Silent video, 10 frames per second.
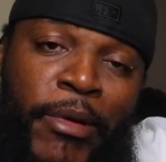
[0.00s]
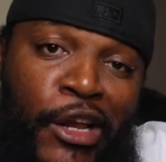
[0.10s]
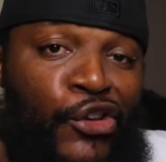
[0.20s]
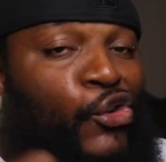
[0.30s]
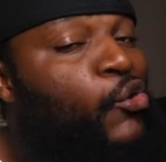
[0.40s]

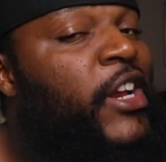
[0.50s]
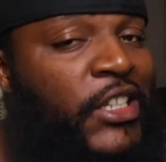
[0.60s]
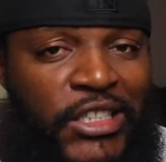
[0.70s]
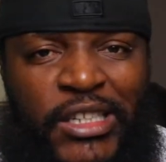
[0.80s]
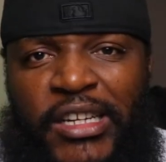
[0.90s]
man, do
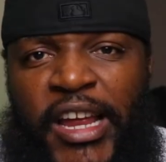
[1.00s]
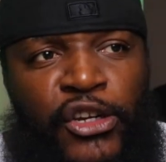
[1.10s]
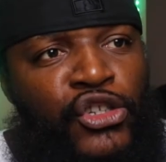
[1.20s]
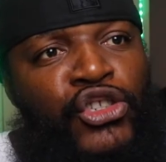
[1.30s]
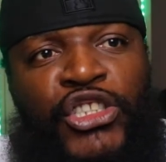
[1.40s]
that shit.
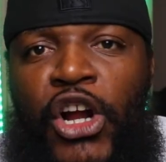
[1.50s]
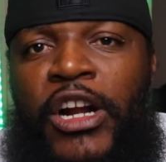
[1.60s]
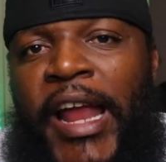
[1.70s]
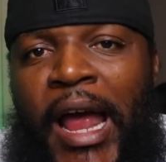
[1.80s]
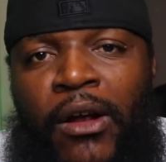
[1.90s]
And
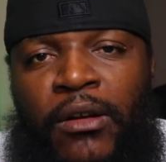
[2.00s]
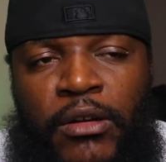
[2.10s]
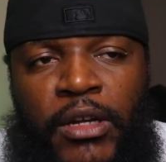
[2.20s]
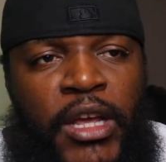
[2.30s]
start now.